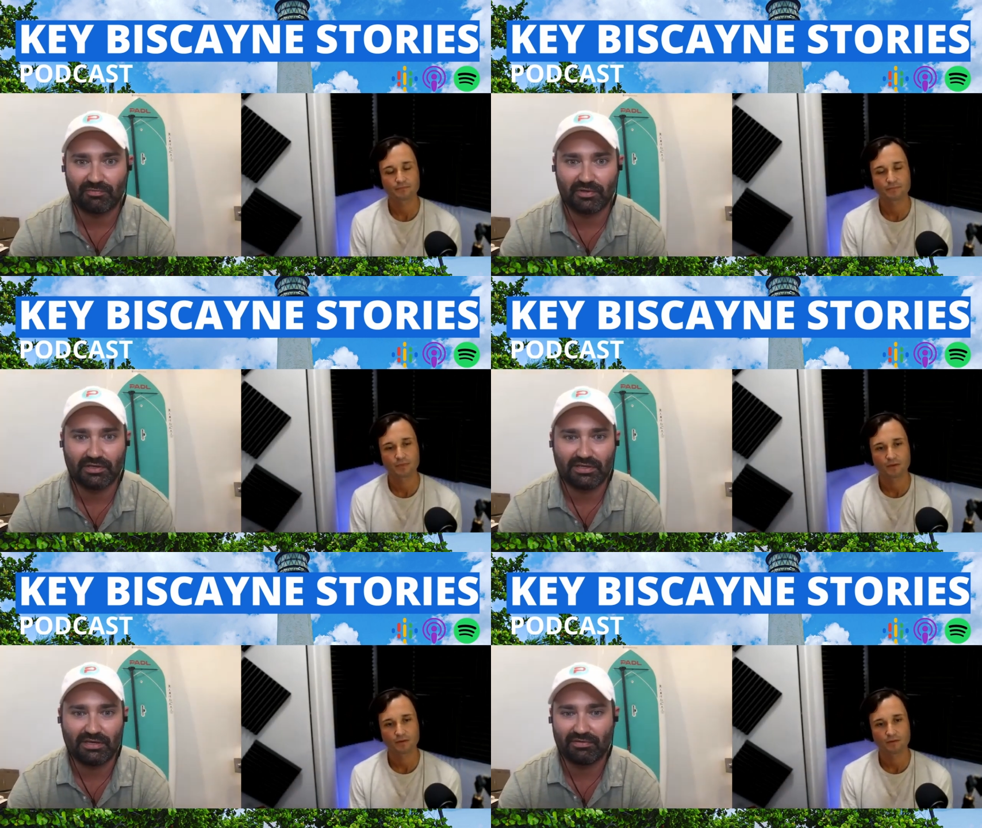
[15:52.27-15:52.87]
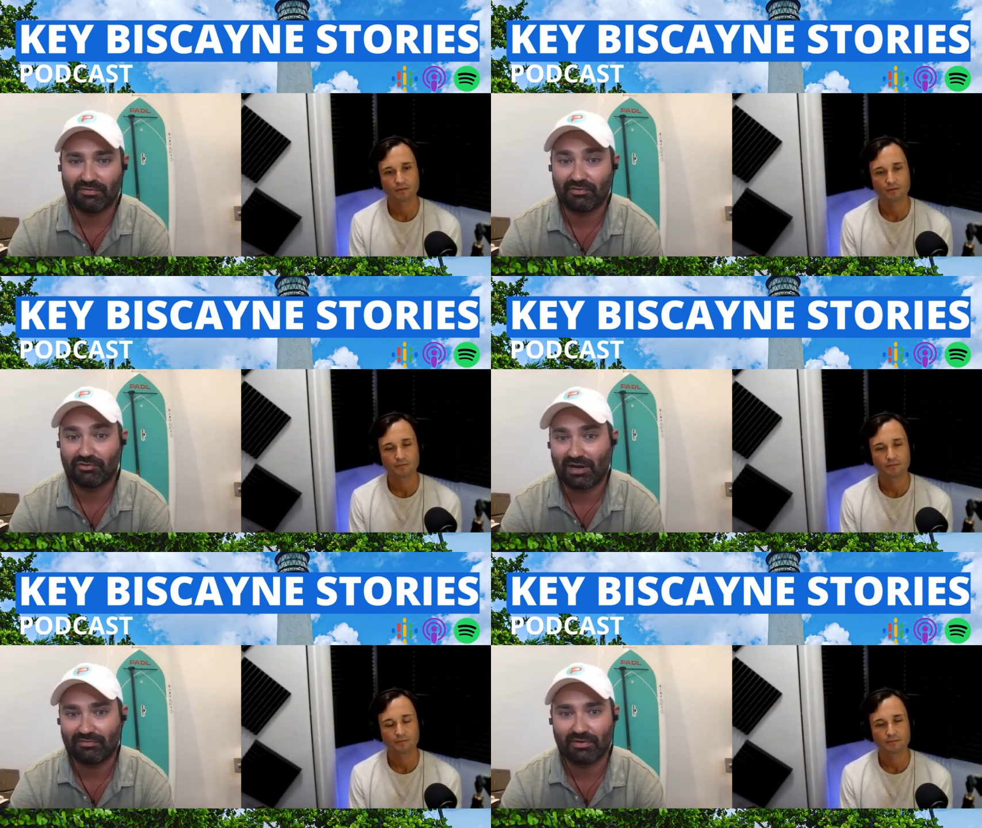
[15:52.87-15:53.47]
Speaker 1: But even if you
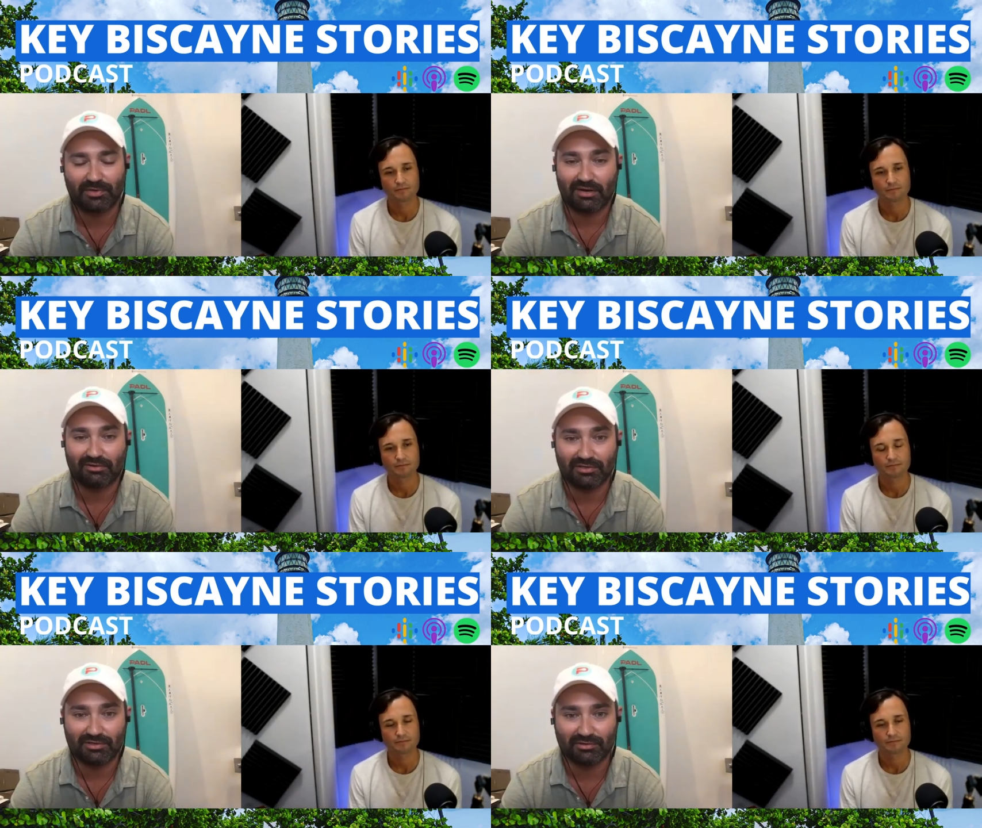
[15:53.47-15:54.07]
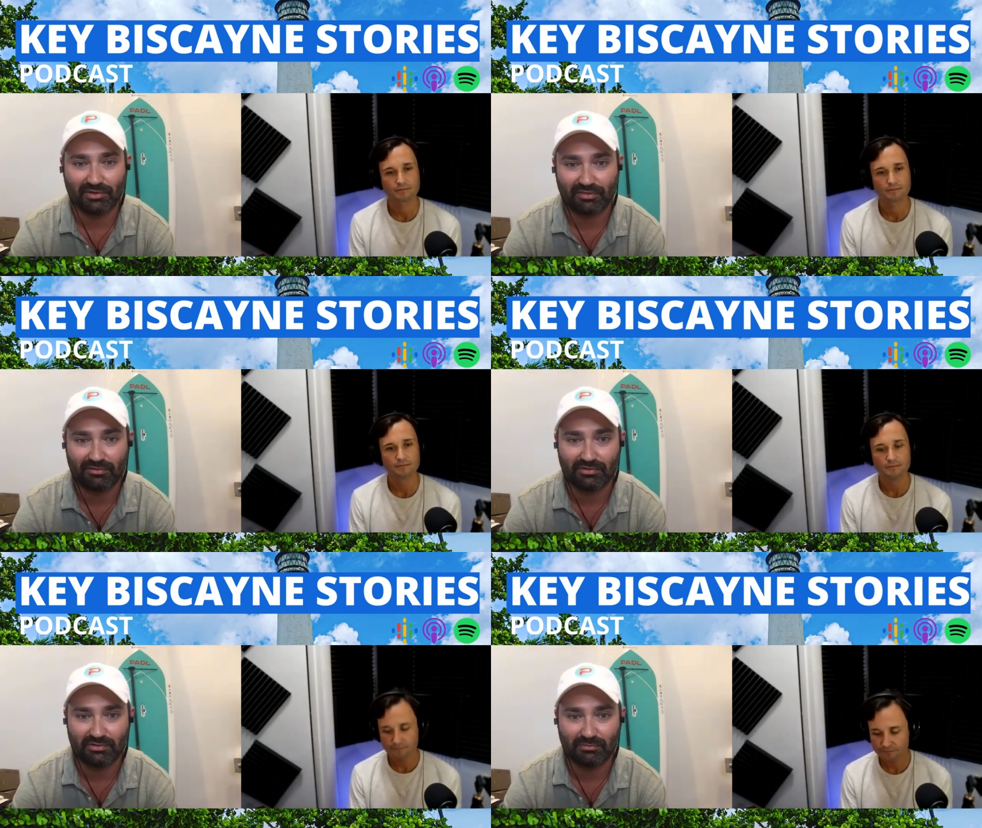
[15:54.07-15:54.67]
drive up an hour north
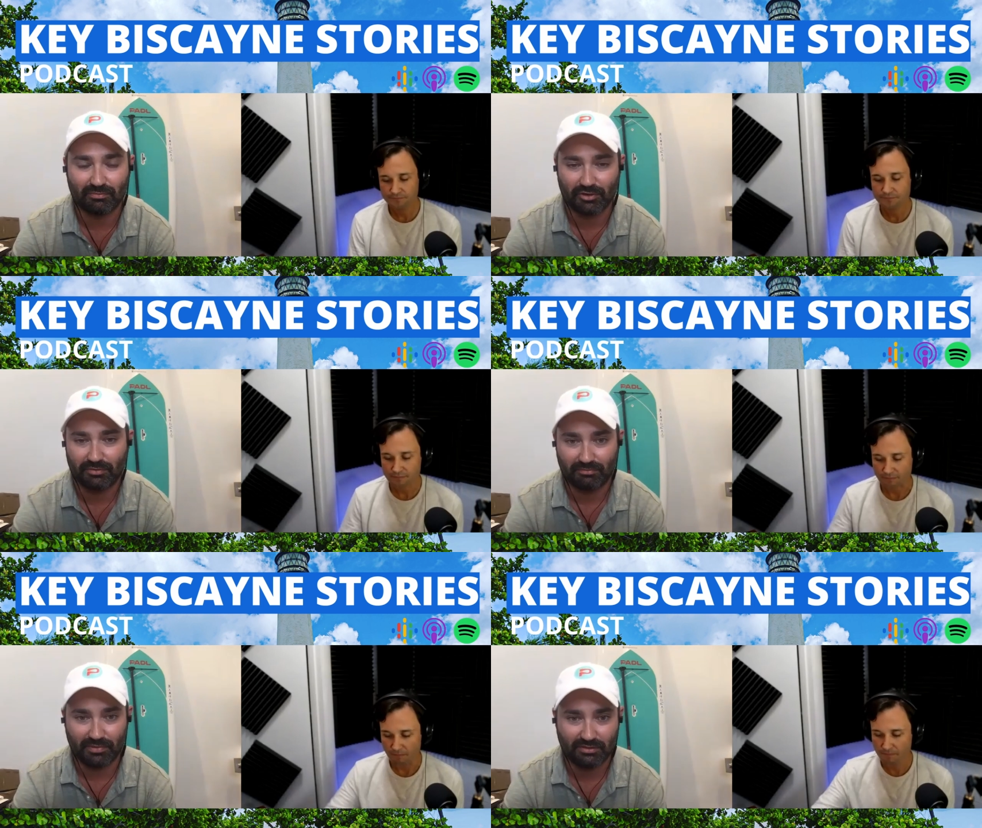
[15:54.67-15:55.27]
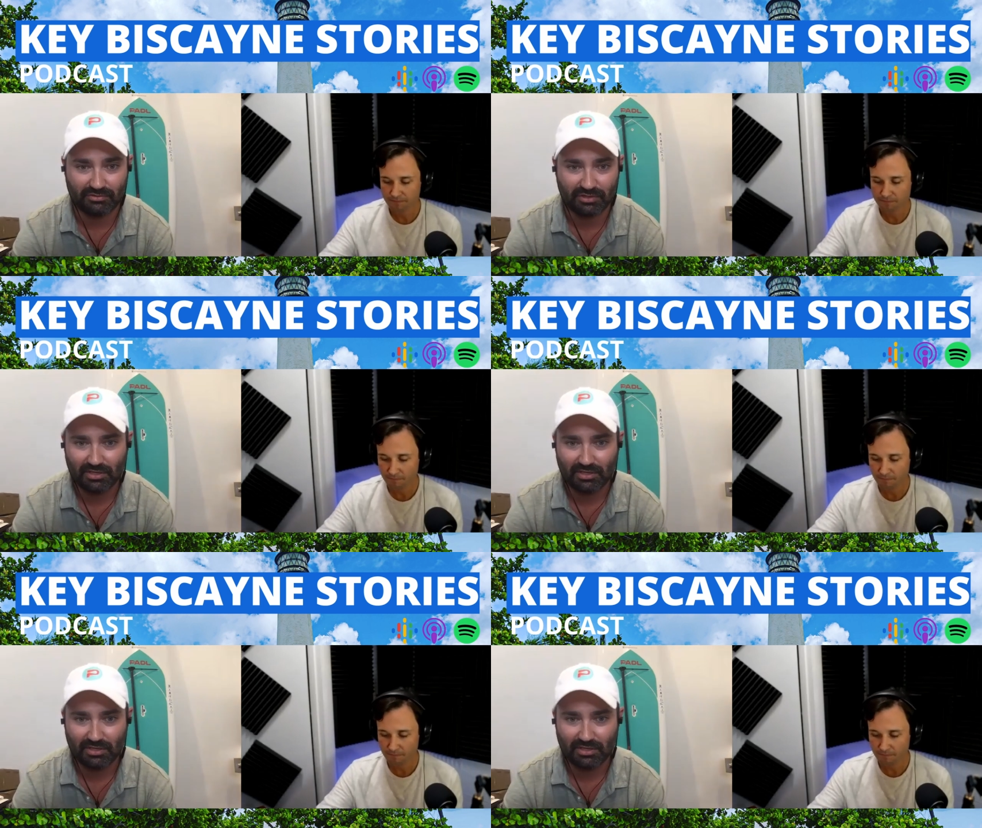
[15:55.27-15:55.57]
to Boynton Beach,